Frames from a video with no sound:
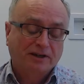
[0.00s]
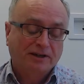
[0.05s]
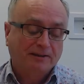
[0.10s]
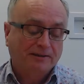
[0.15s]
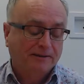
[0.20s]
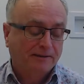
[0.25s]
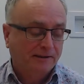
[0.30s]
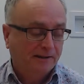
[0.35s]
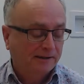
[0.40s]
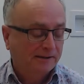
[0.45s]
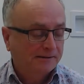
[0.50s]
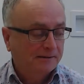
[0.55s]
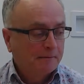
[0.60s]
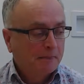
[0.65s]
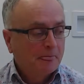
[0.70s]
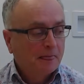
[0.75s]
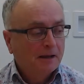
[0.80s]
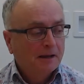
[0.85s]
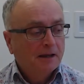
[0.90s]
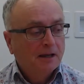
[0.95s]
and things?
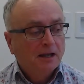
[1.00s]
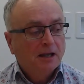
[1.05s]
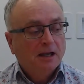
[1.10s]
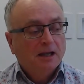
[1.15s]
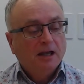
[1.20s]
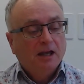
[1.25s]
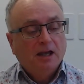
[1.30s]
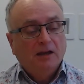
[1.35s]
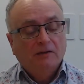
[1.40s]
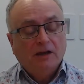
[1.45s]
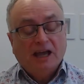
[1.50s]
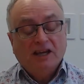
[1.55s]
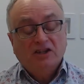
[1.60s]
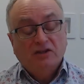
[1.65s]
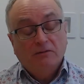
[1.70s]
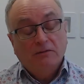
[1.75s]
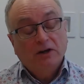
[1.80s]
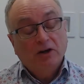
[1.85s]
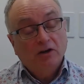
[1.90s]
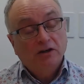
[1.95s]
Actually,
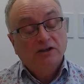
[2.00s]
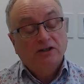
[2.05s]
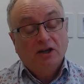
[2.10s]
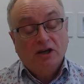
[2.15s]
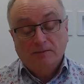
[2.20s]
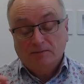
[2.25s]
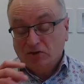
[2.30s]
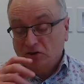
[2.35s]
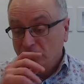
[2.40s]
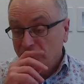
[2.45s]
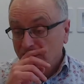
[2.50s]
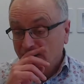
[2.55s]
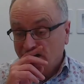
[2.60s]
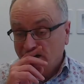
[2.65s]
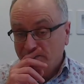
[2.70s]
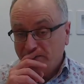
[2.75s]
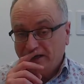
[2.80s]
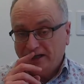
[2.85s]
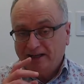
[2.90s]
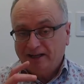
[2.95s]
if we look at type 2
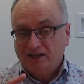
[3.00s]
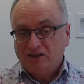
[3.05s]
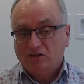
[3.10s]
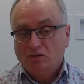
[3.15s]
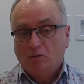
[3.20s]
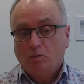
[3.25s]
diabetes,